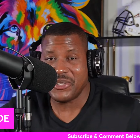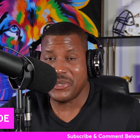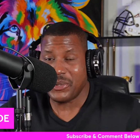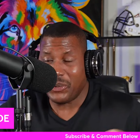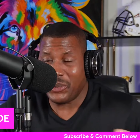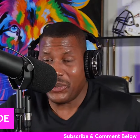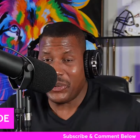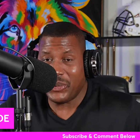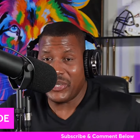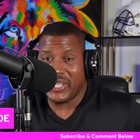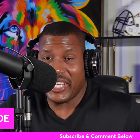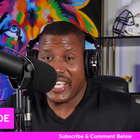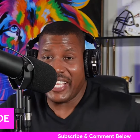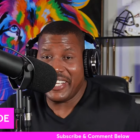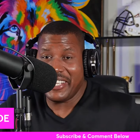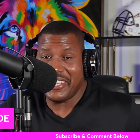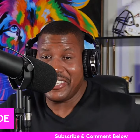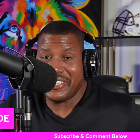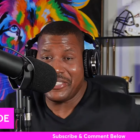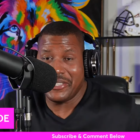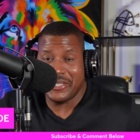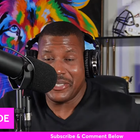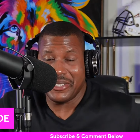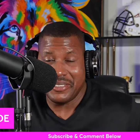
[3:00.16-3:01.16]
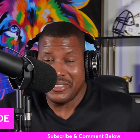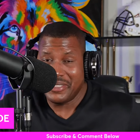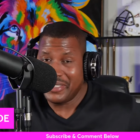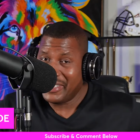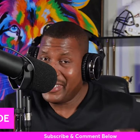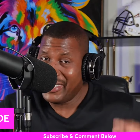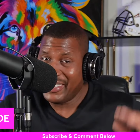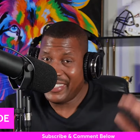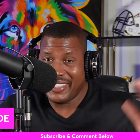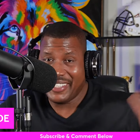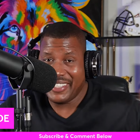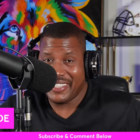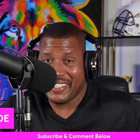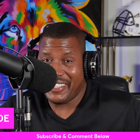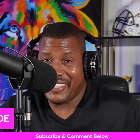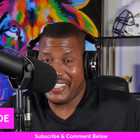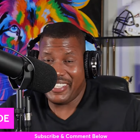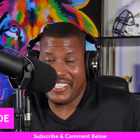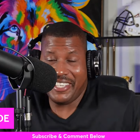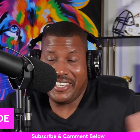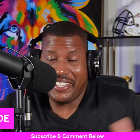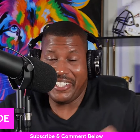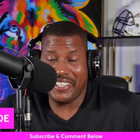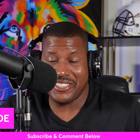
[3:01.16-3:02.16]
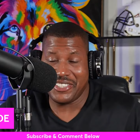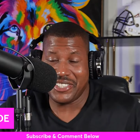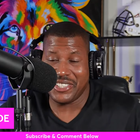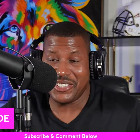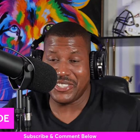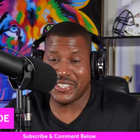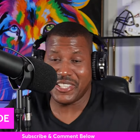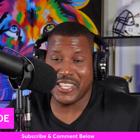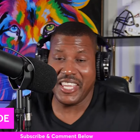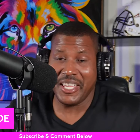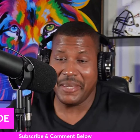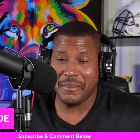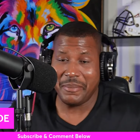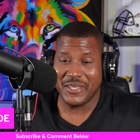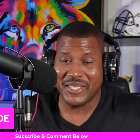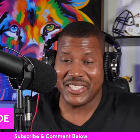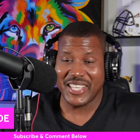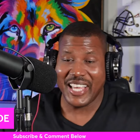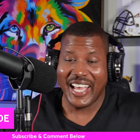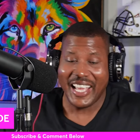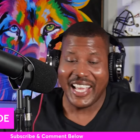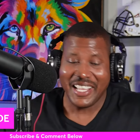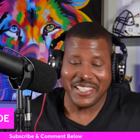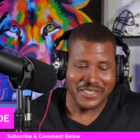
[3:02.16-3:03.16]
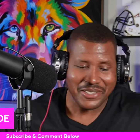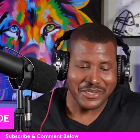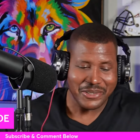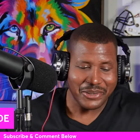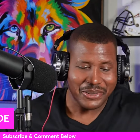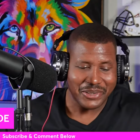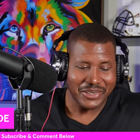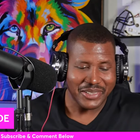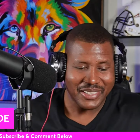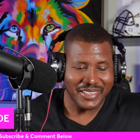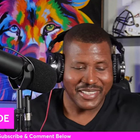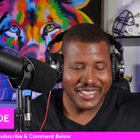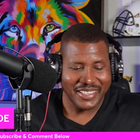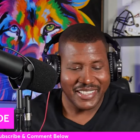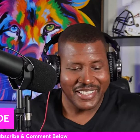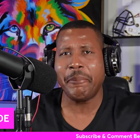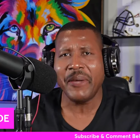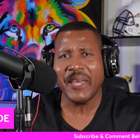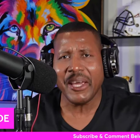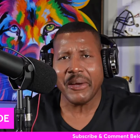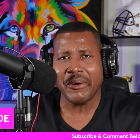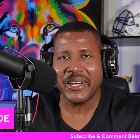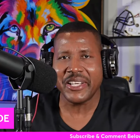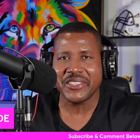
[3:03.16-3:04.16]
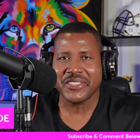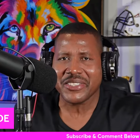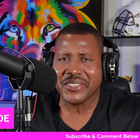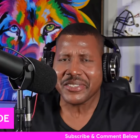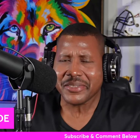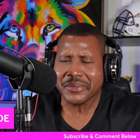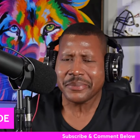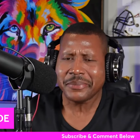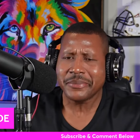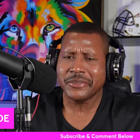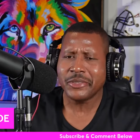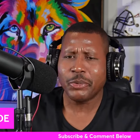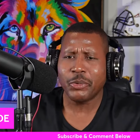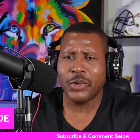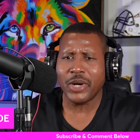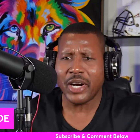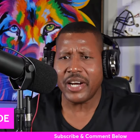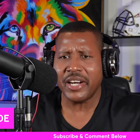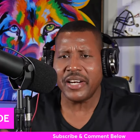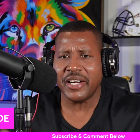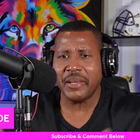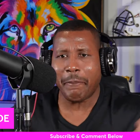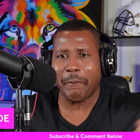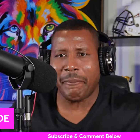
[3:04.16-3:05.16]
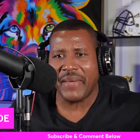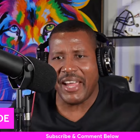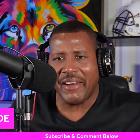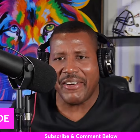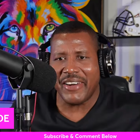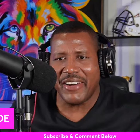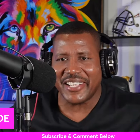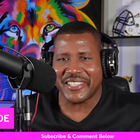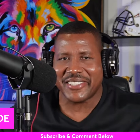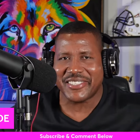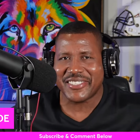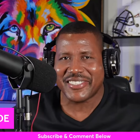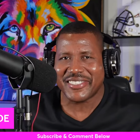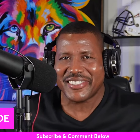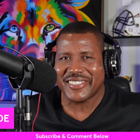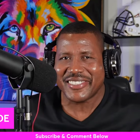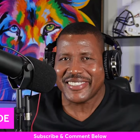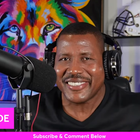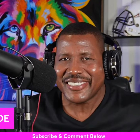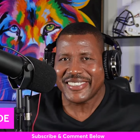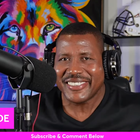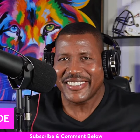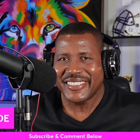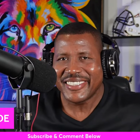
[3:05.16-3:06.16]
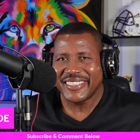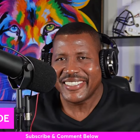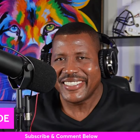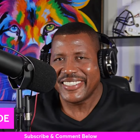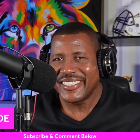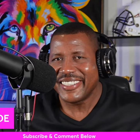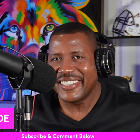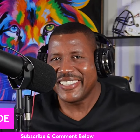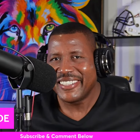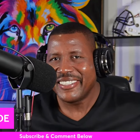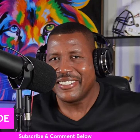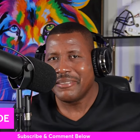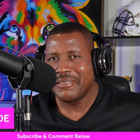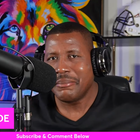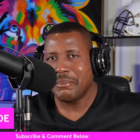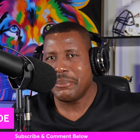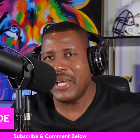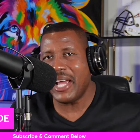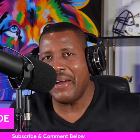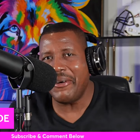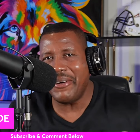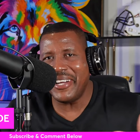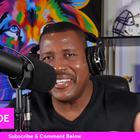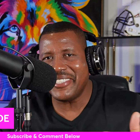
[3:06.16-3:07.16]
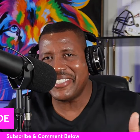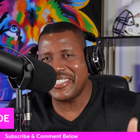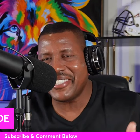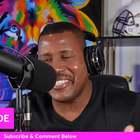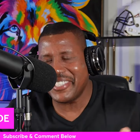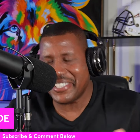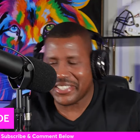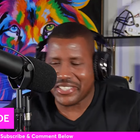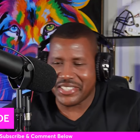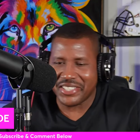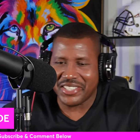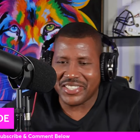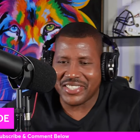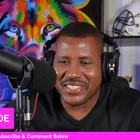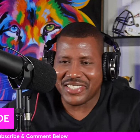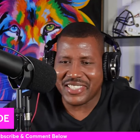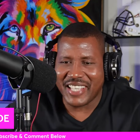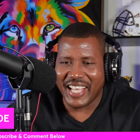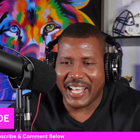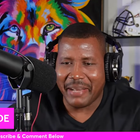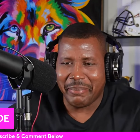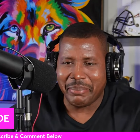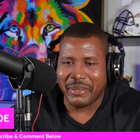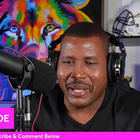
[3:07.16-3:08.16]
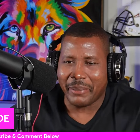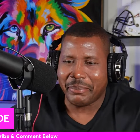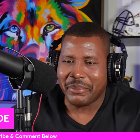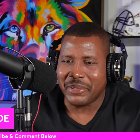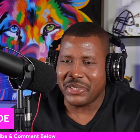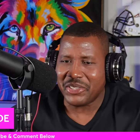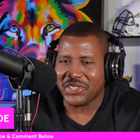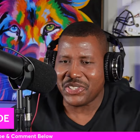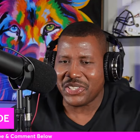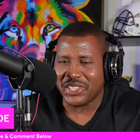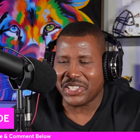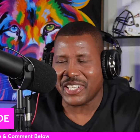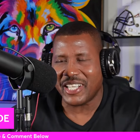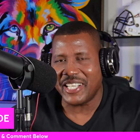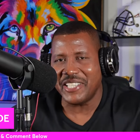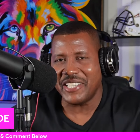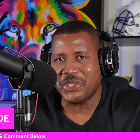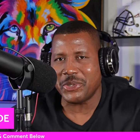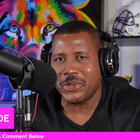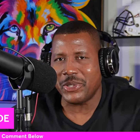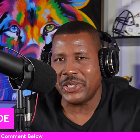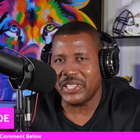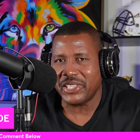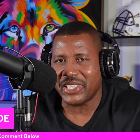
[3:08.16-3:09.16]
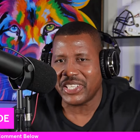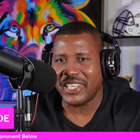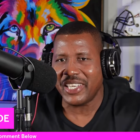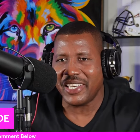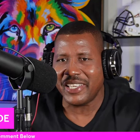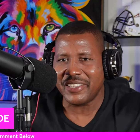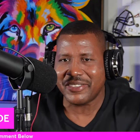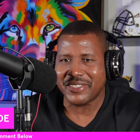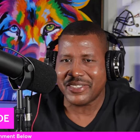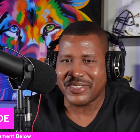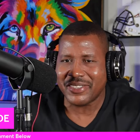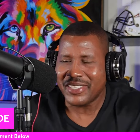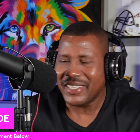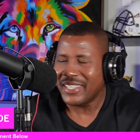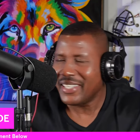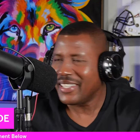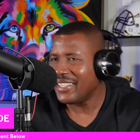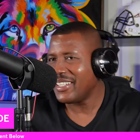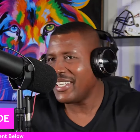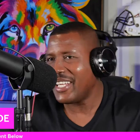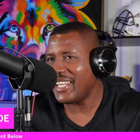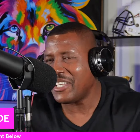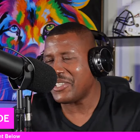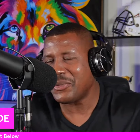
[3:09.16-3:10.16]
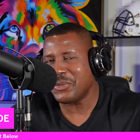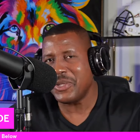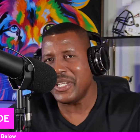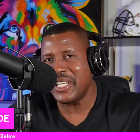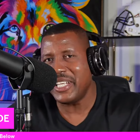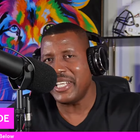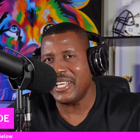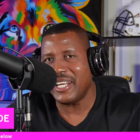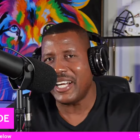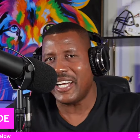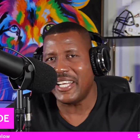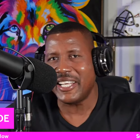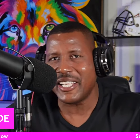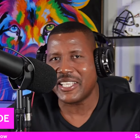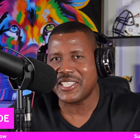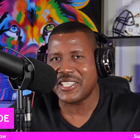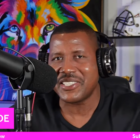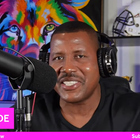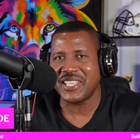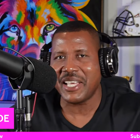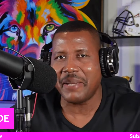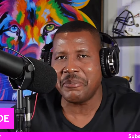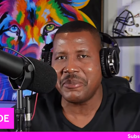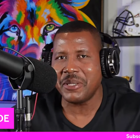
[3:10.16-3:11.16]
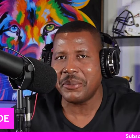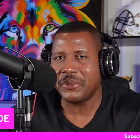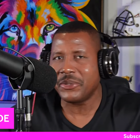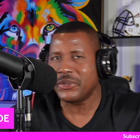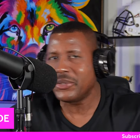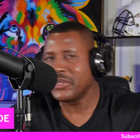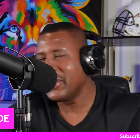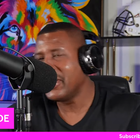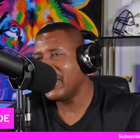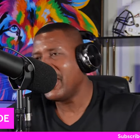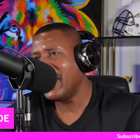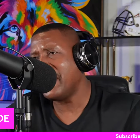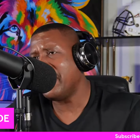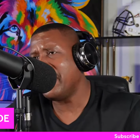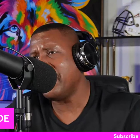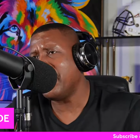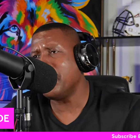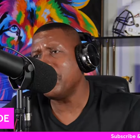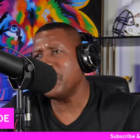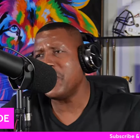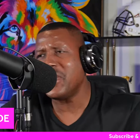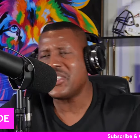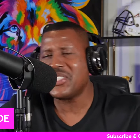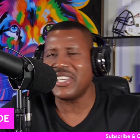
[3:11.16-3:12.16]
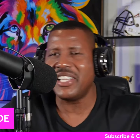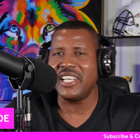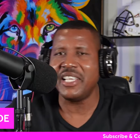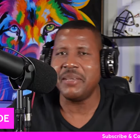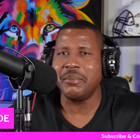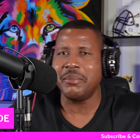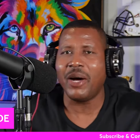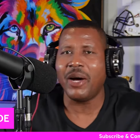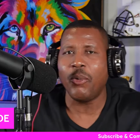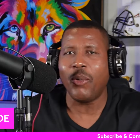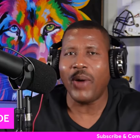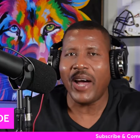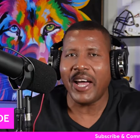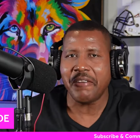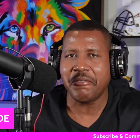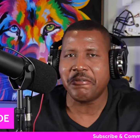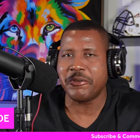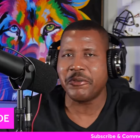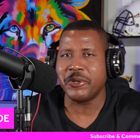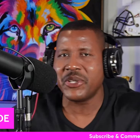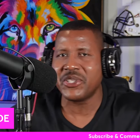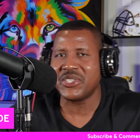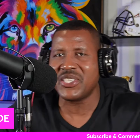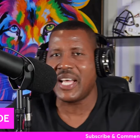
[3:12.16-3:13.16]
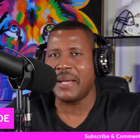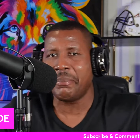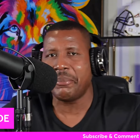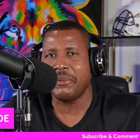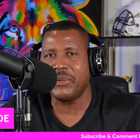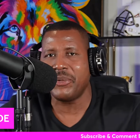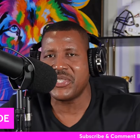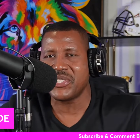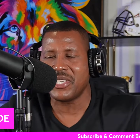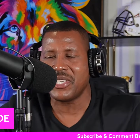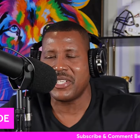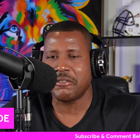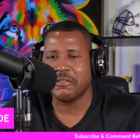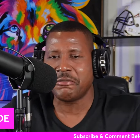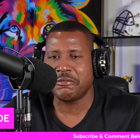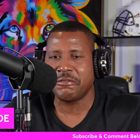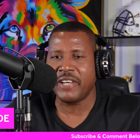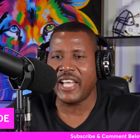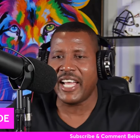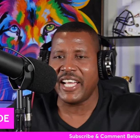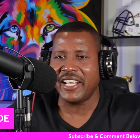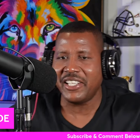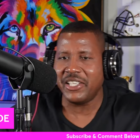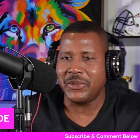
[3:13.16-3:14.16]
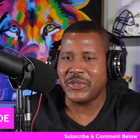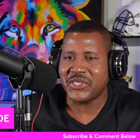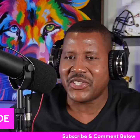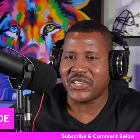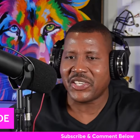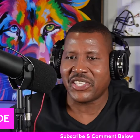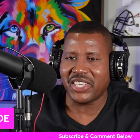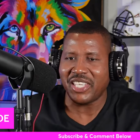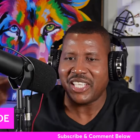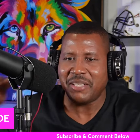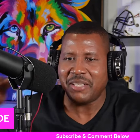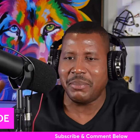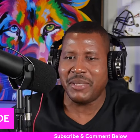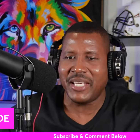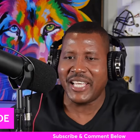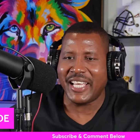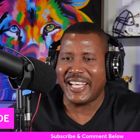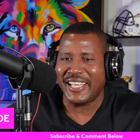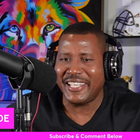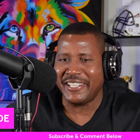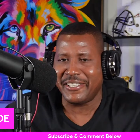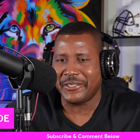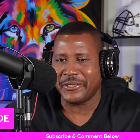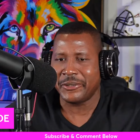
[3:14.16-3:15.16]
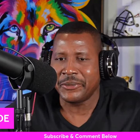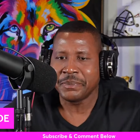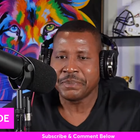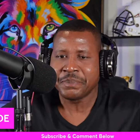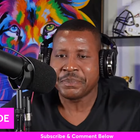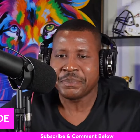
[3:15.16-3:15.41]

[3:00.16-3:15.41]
own that he should keep his hands to. Parents, where are the parents? Parents, you should step up. You should control your kids. That's really unacceptable. I know recently my wife, for example, was on a flight. There was a kid behind her